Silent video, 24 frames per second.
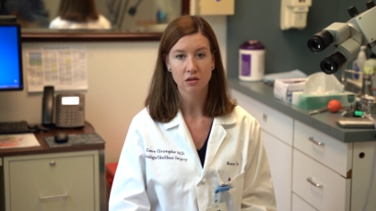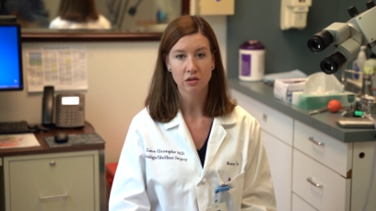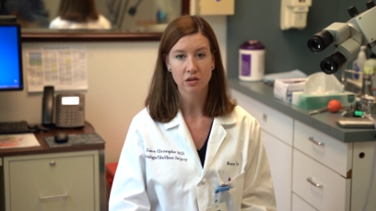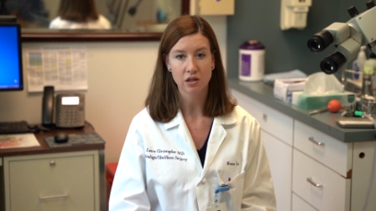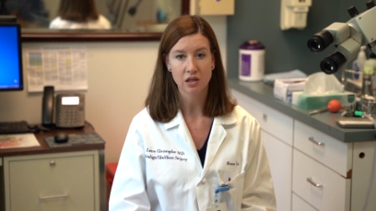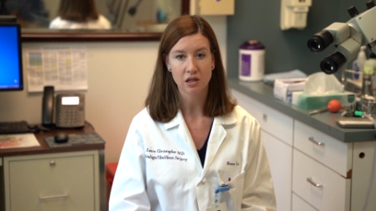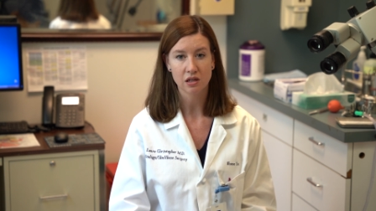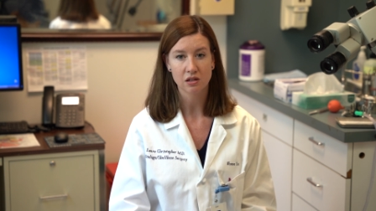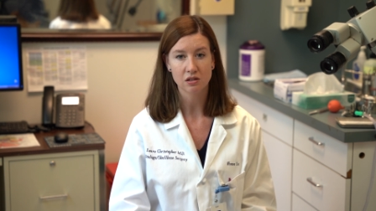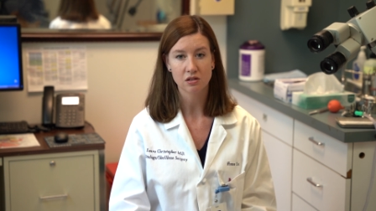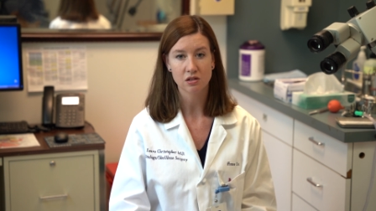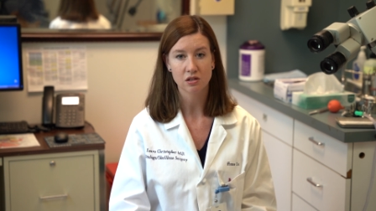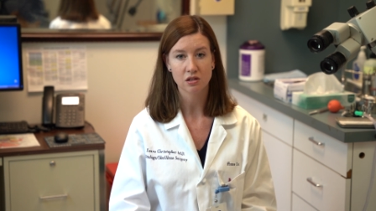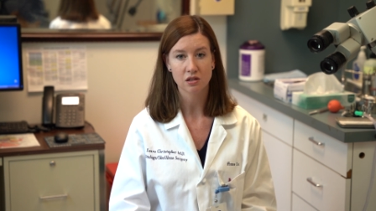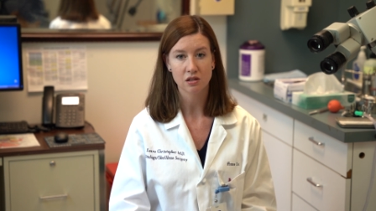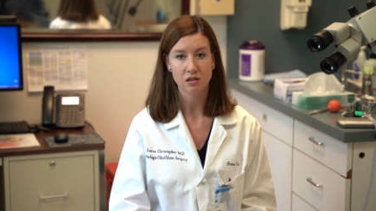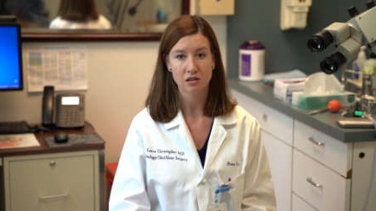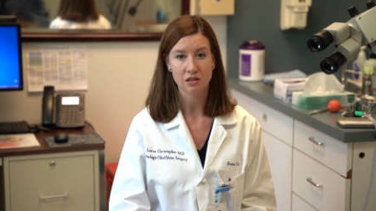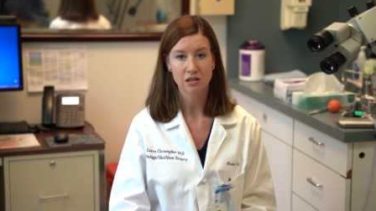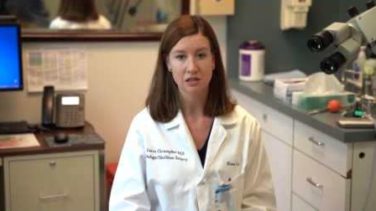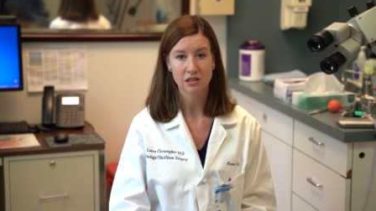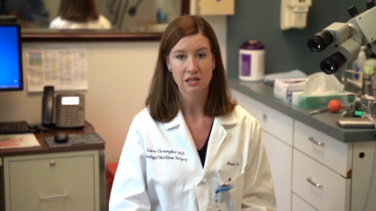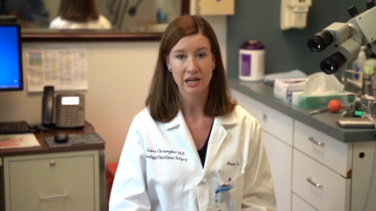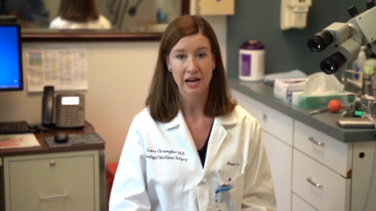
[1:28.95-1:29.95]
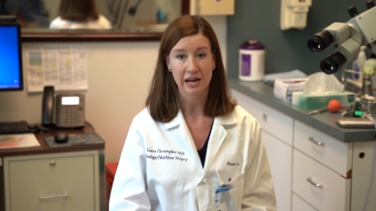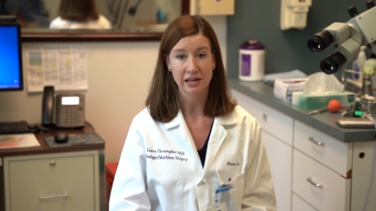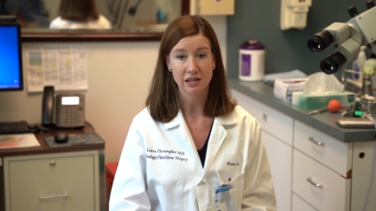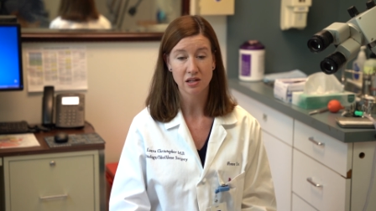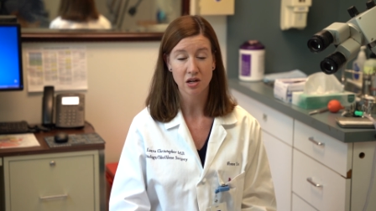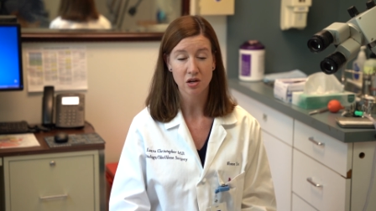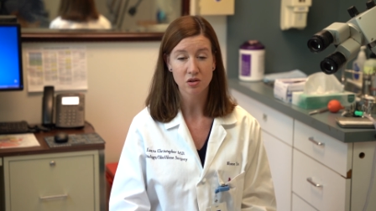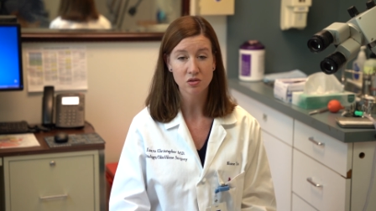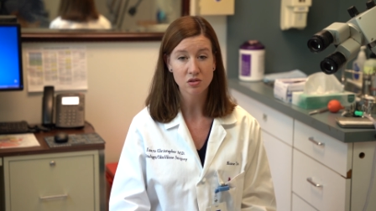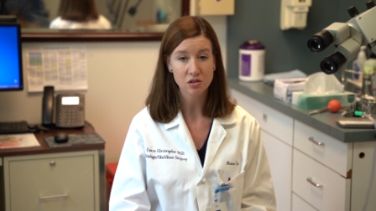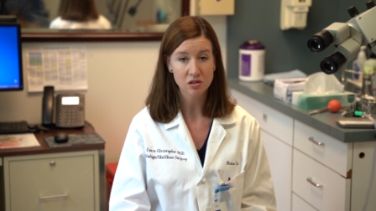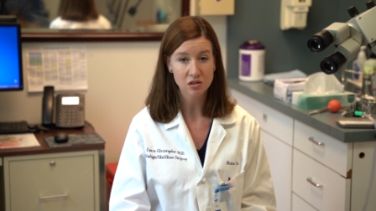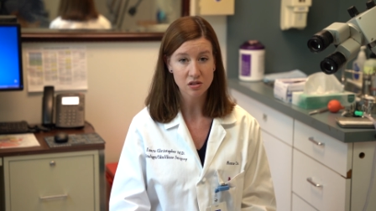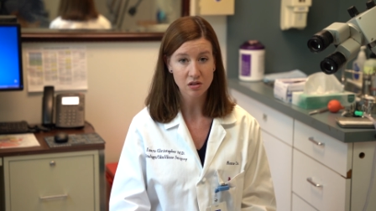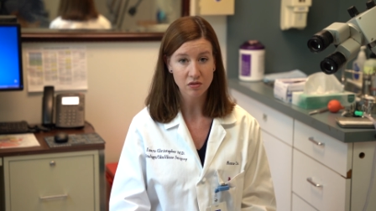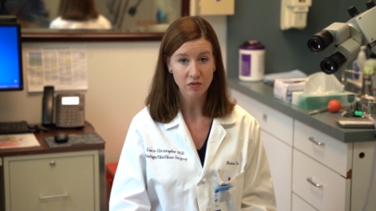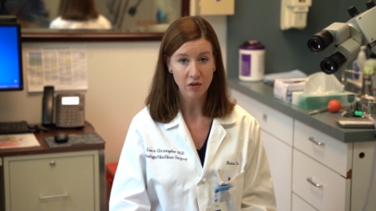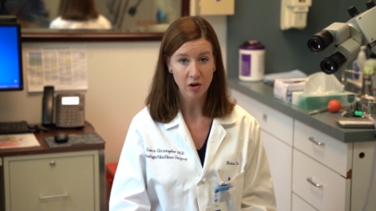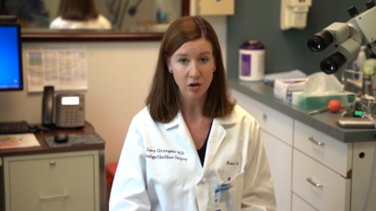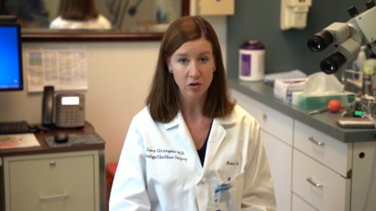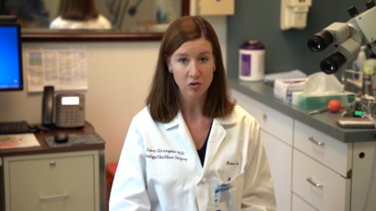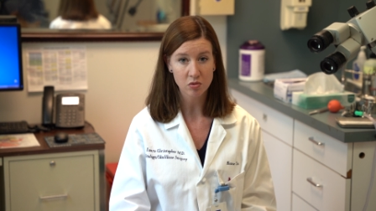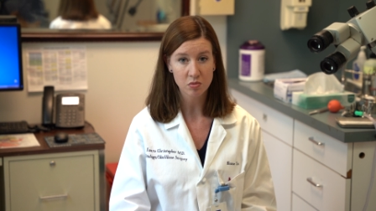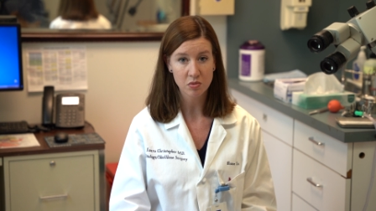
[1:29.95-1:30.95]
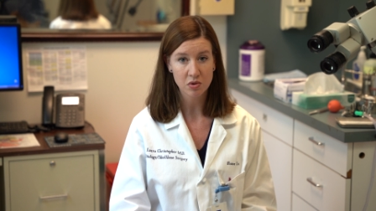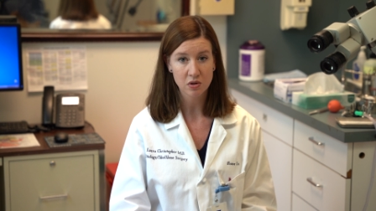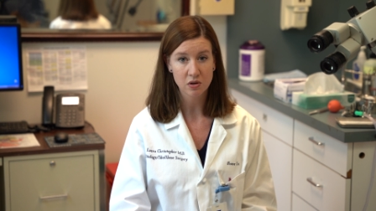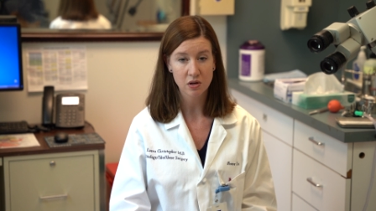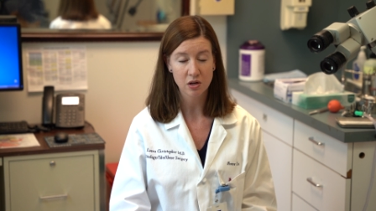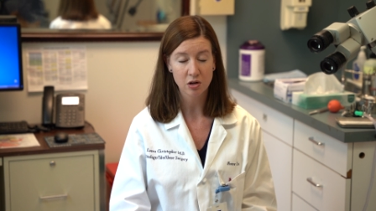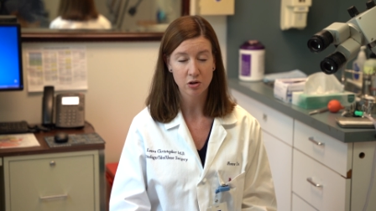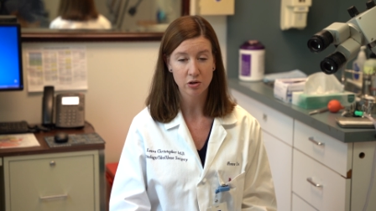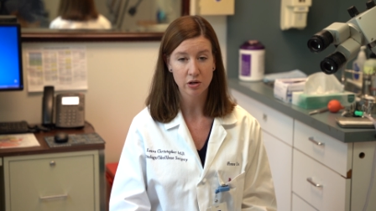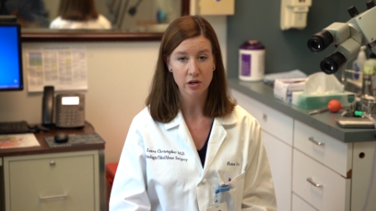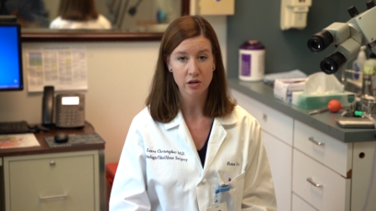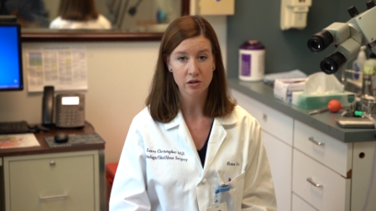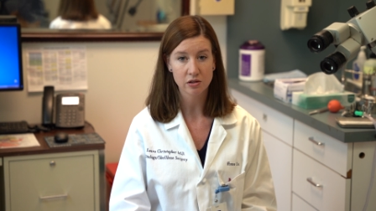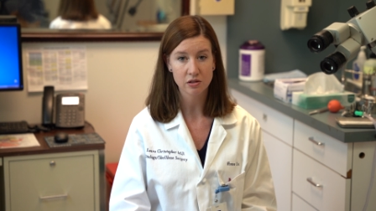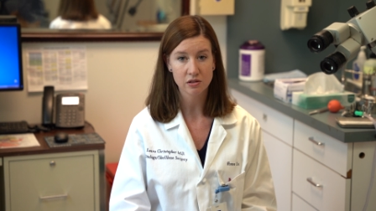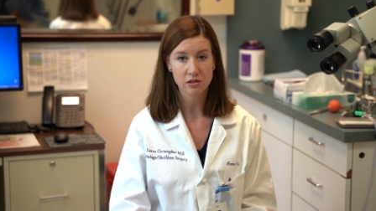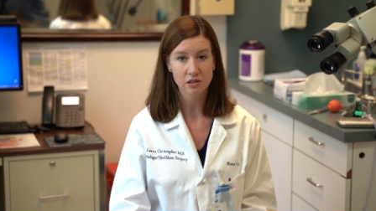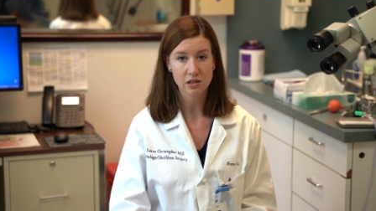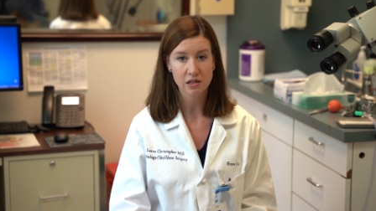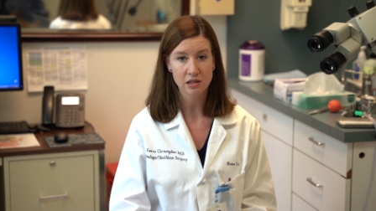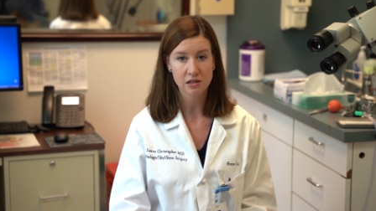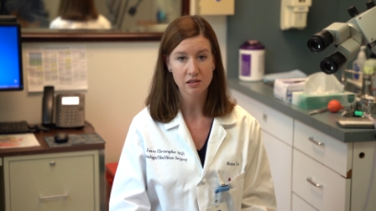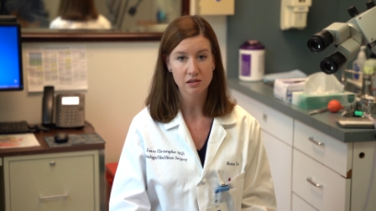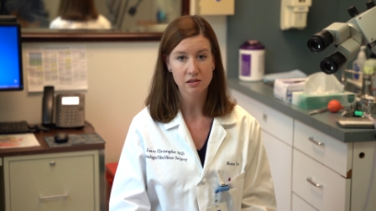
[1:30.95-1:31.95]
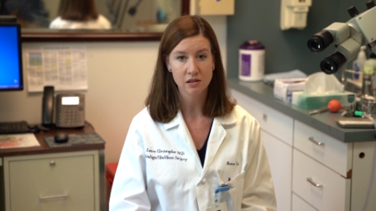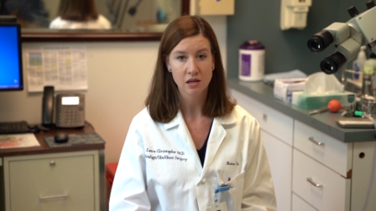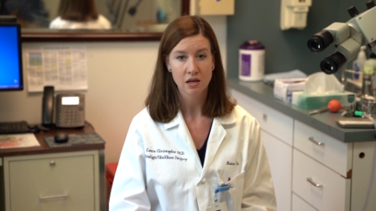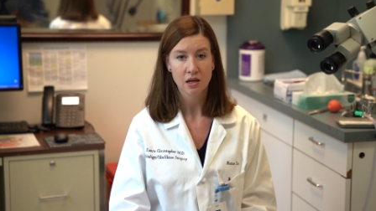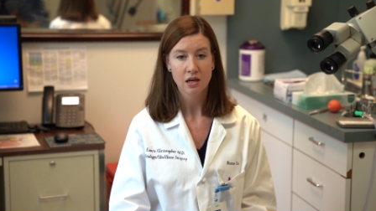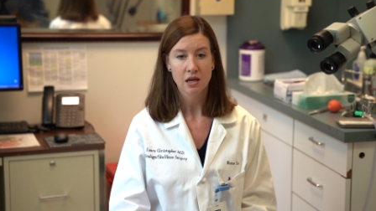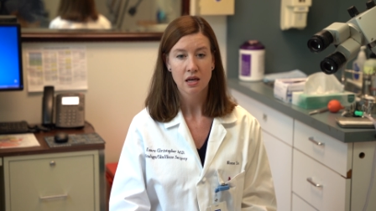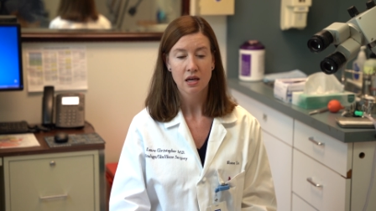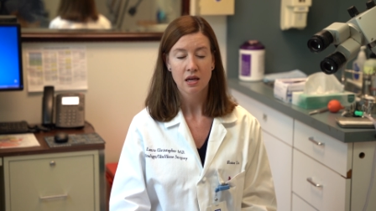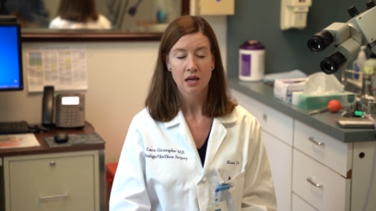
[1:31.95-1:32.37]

looking into the diagnosis of autoimmune inner ear disease.